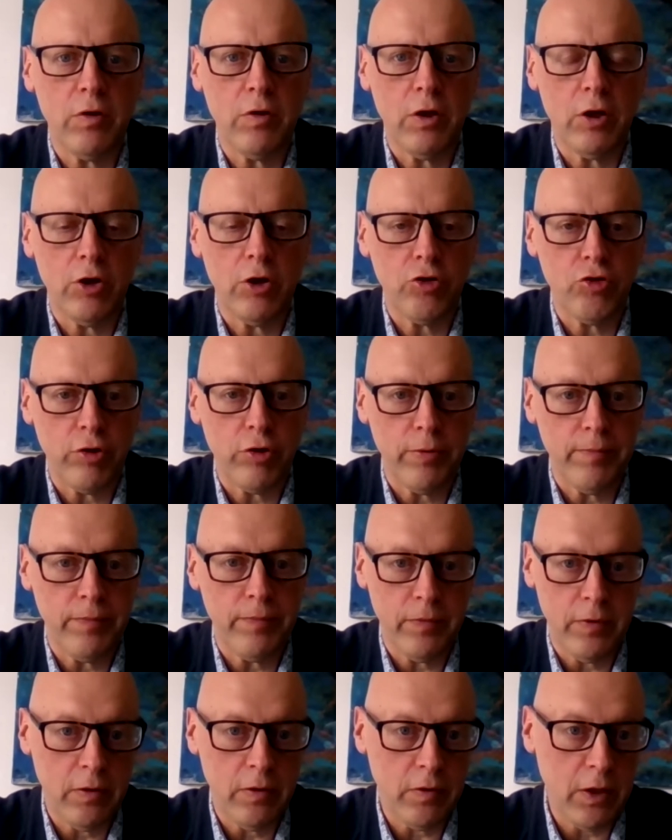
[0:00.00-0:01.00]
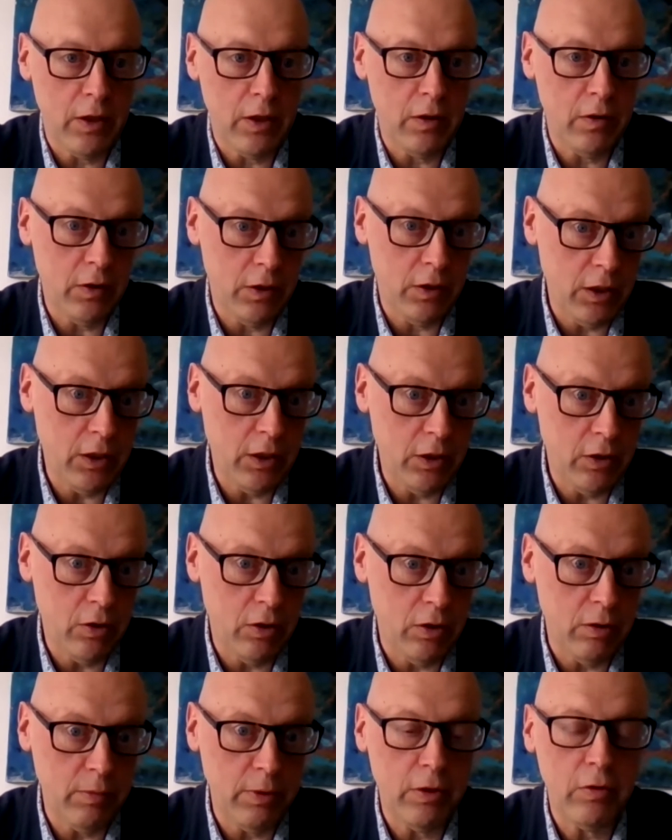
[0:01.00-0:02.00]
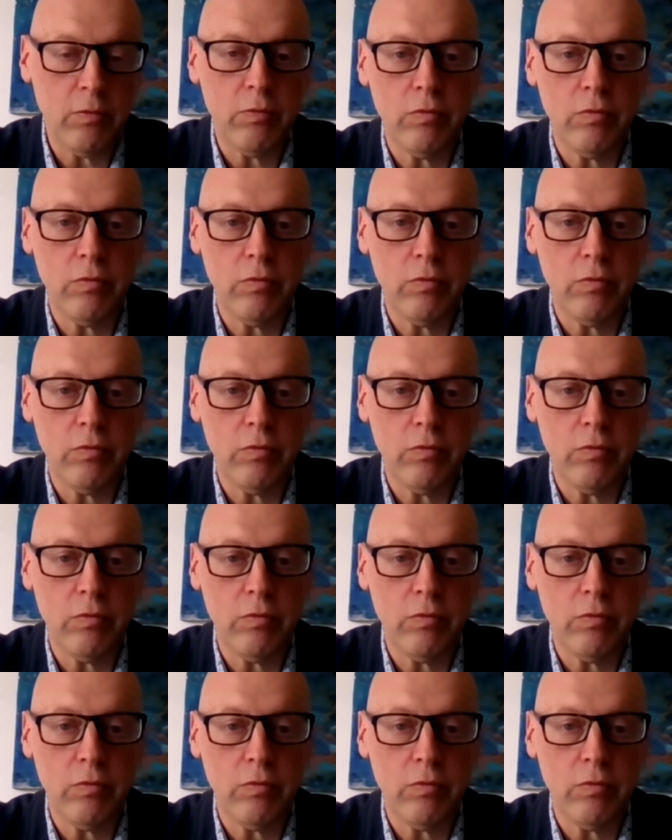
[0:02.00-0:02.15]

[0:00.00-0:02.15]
larger than the gig economy.